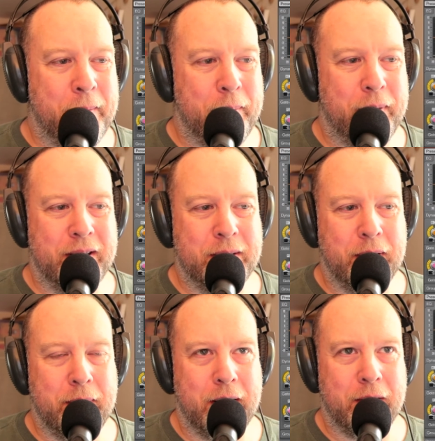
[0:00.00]
let's put
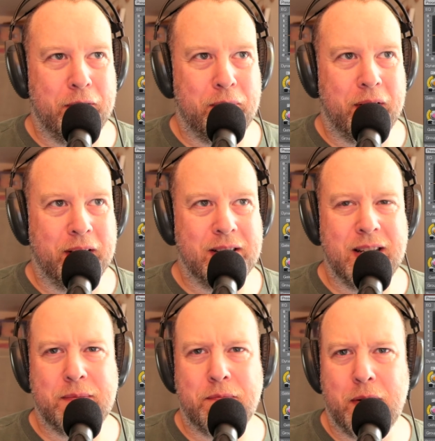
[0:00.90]
it back on bright, because
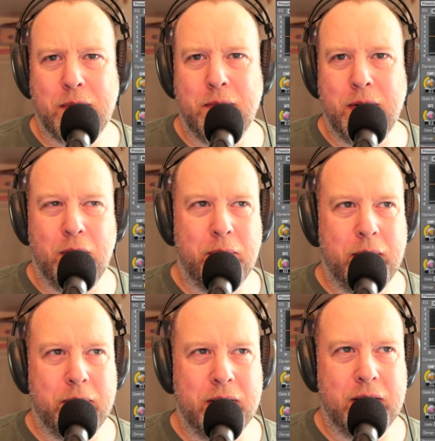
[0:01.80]
that's probably what
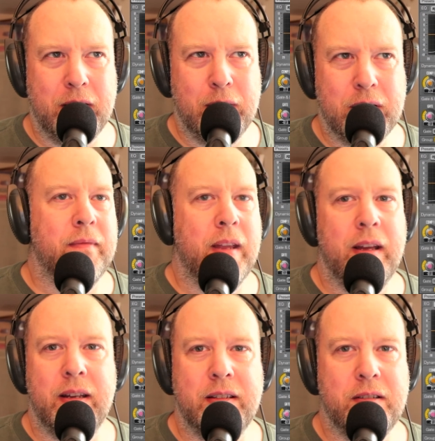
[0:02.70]
people are going to use this for.
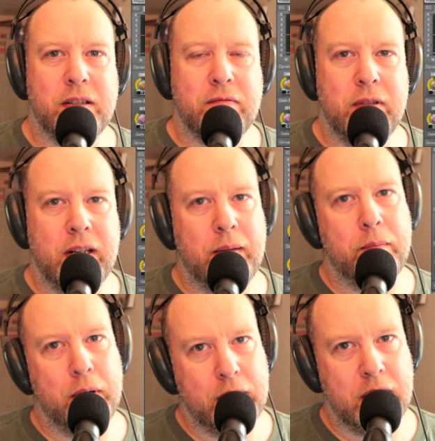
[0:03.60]
It's just really
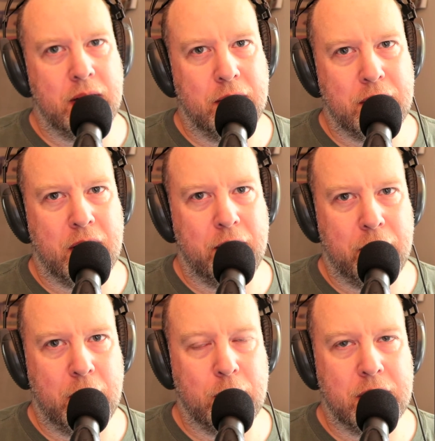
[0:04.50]
boosting those high
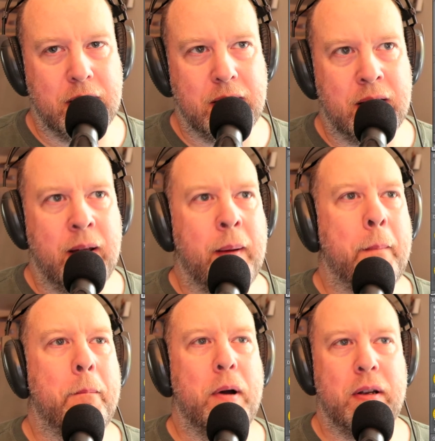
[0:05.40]
frequencies,
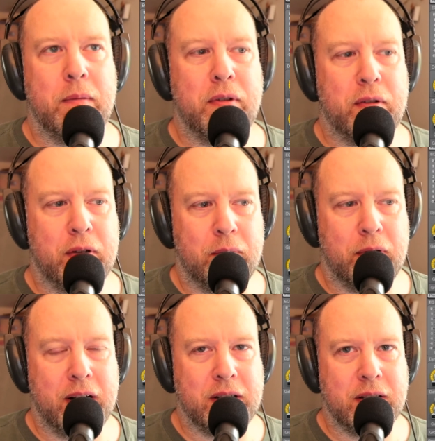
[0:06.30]
putting them through a
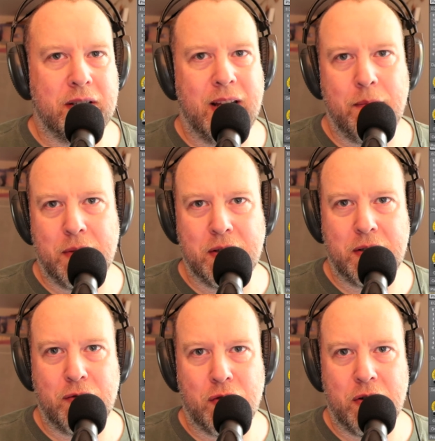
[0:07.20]
compressor to keep them under
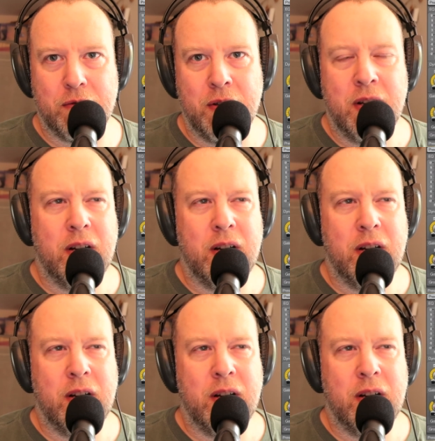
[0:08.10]
control.